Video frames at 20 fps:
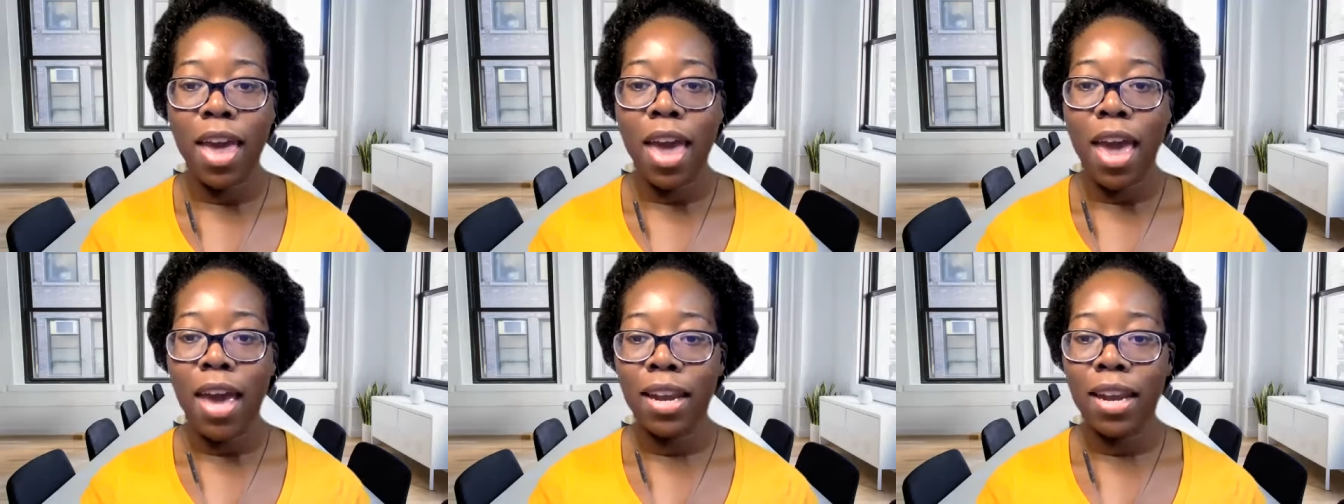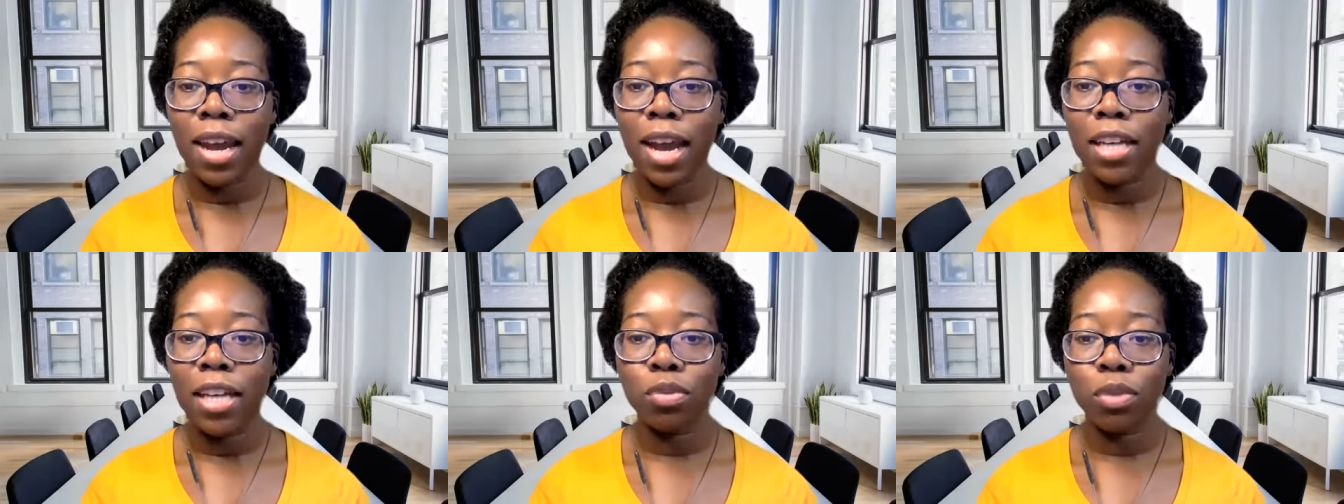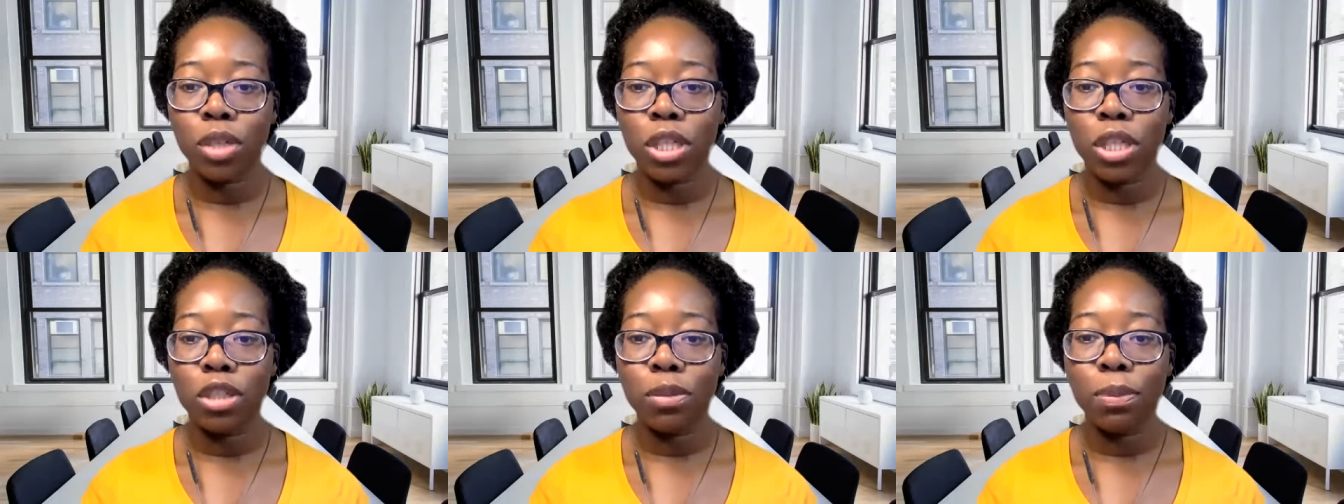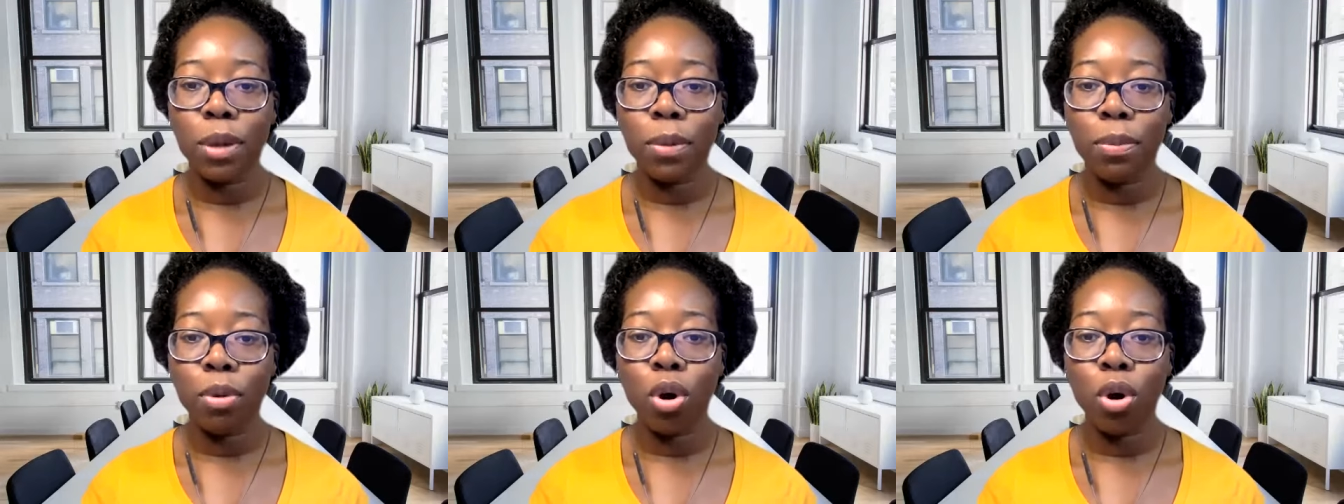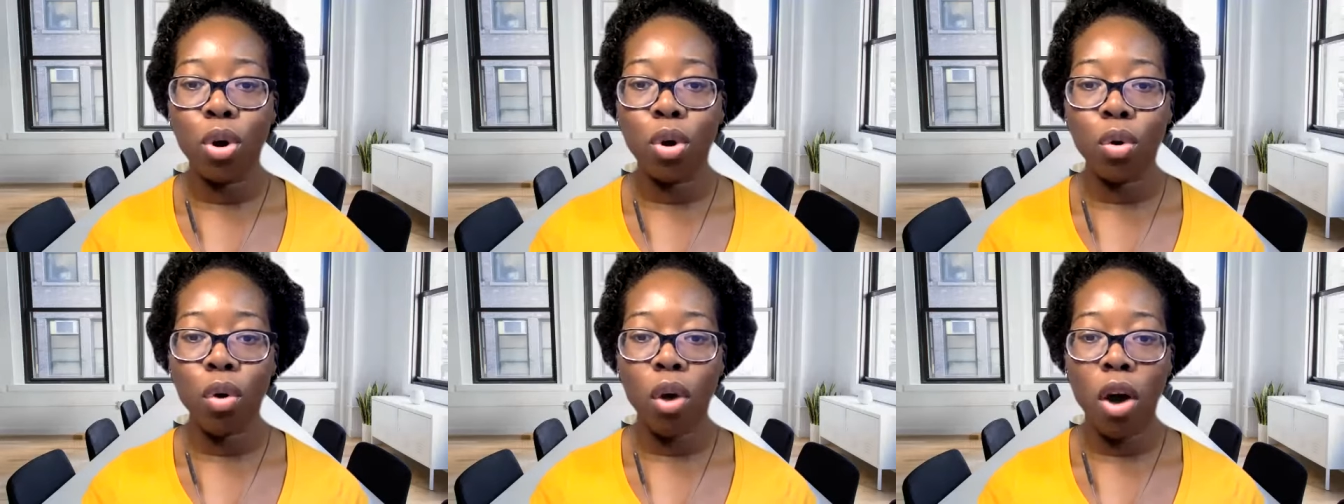and has reached
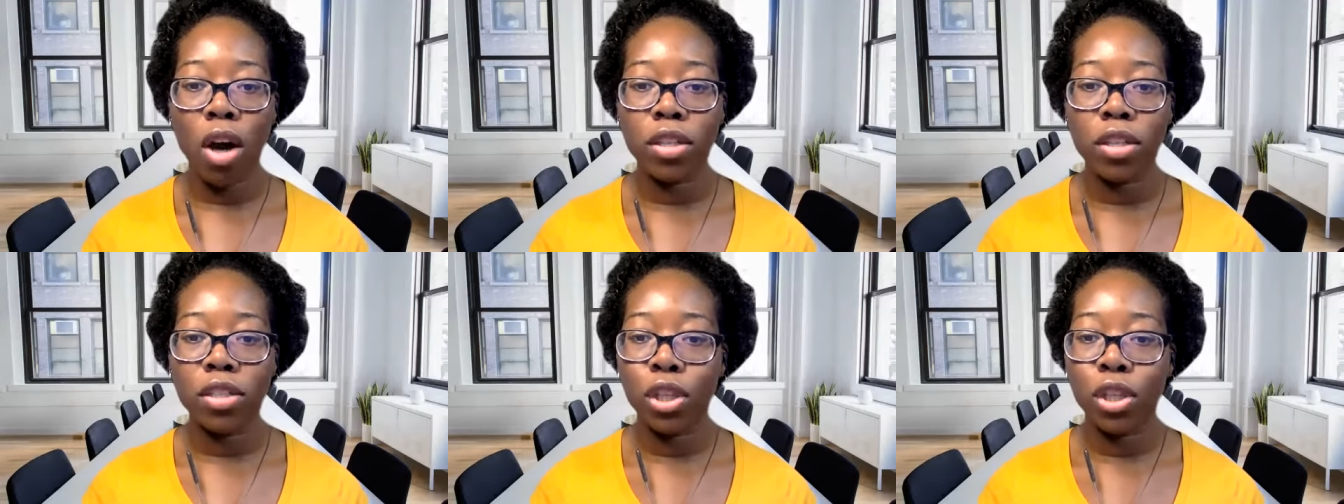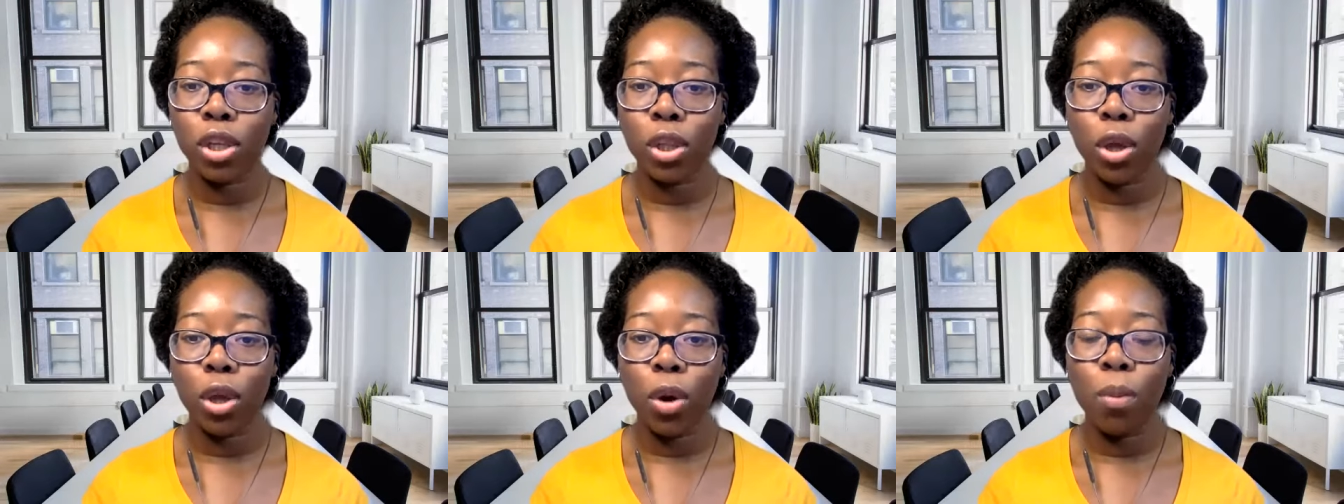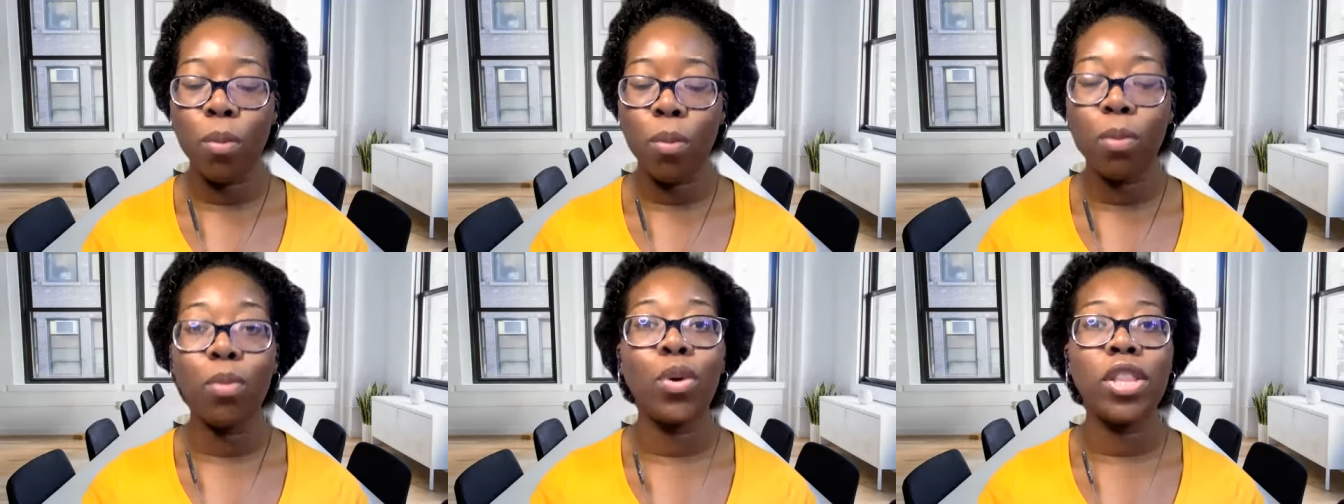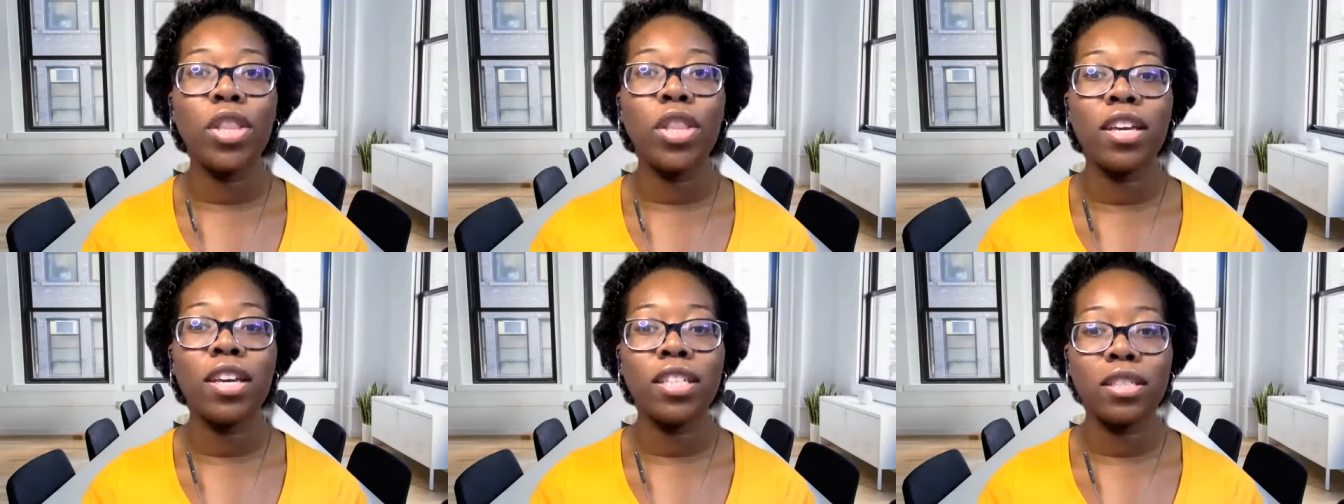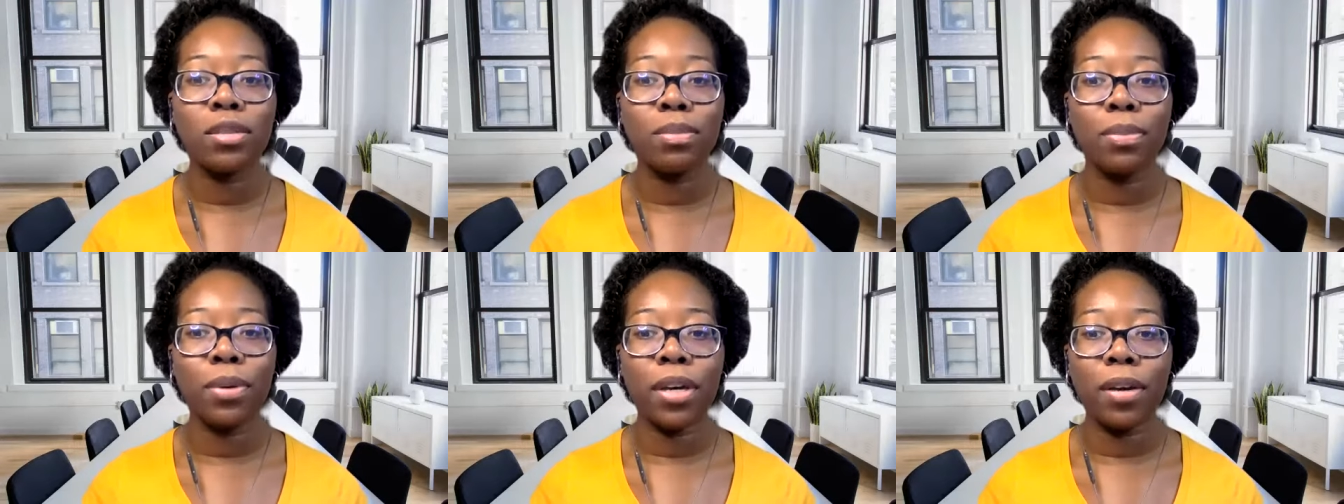people across the globe with
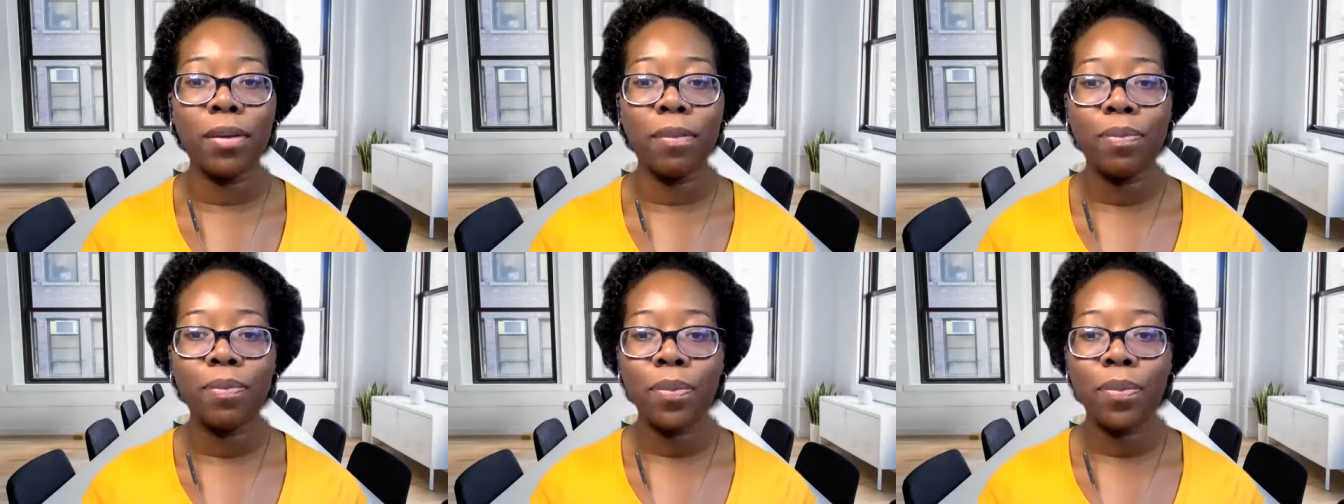his book,